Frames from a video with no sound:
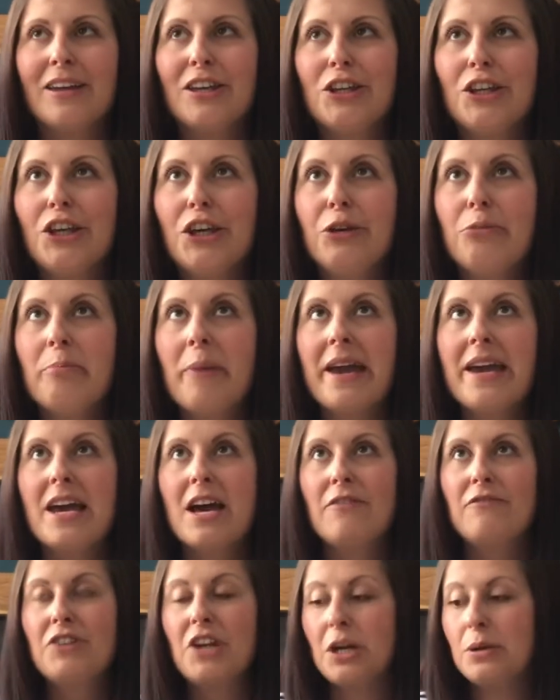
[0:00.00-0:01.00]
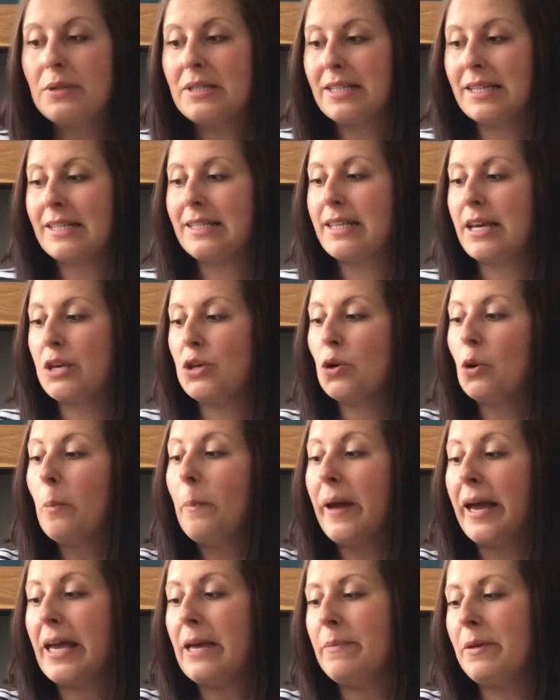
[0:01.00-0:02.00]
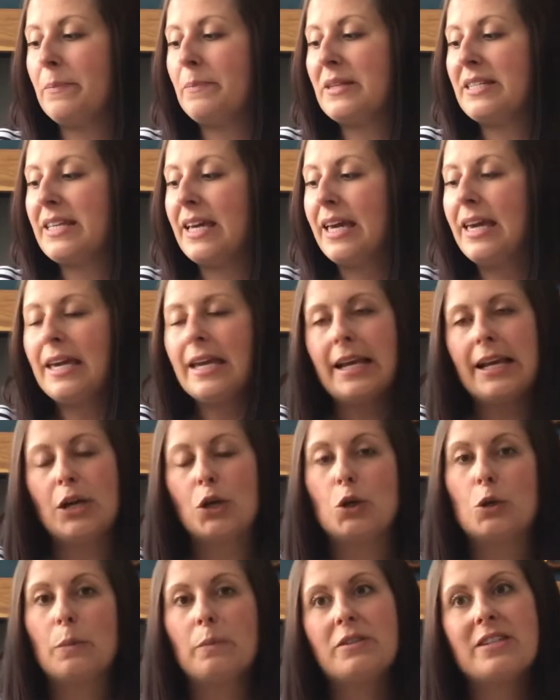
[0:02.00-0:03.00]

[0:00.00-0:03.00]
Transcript: You may have noticed that your baby, particularly up